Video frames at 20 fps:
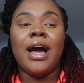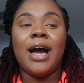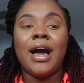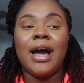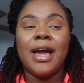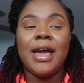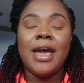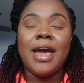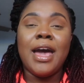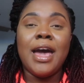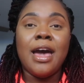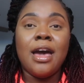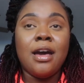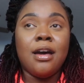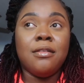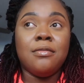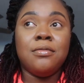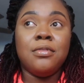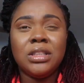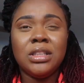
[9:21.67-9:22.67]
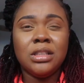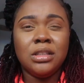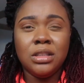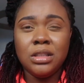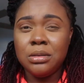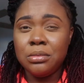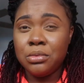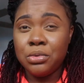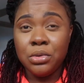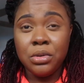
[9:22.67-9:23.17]
I have to
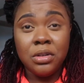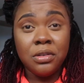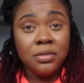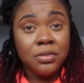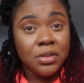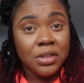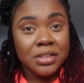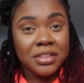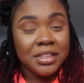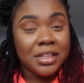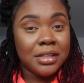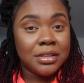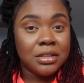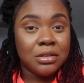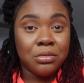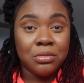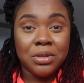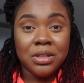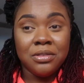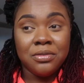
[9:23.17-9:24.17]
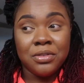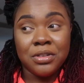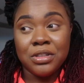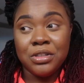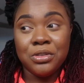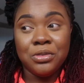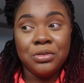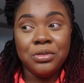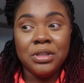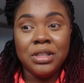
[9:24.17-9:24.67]
gym three to four times a week for
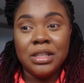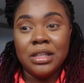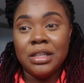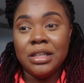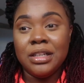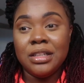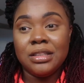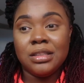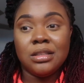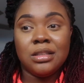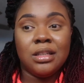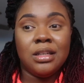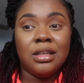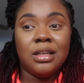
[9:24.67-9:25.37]
two years